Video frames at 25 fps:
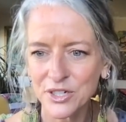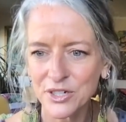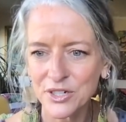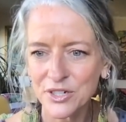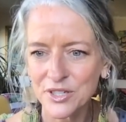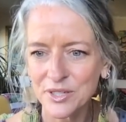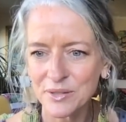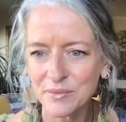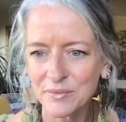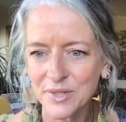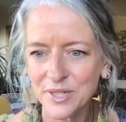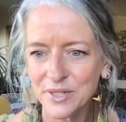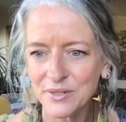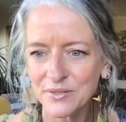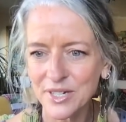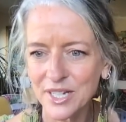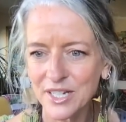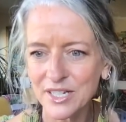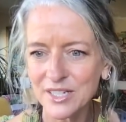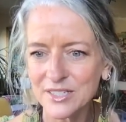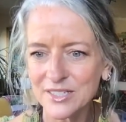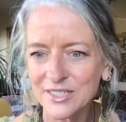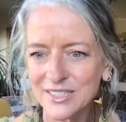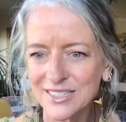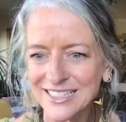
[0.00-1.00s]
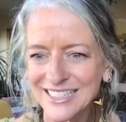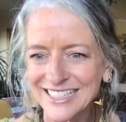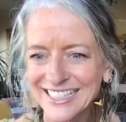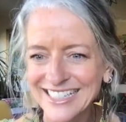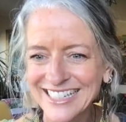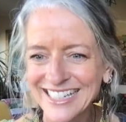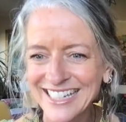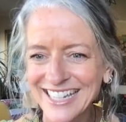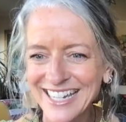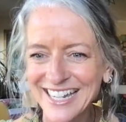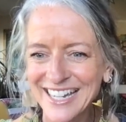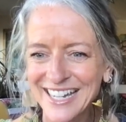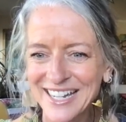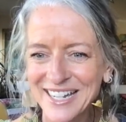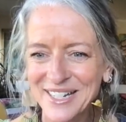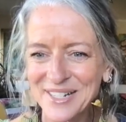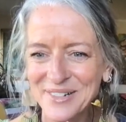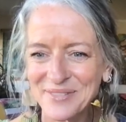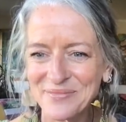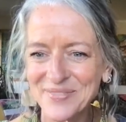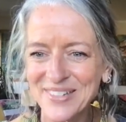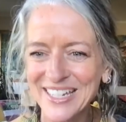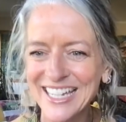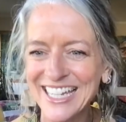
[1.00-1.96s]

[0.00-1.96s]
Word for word: or something, right? Um,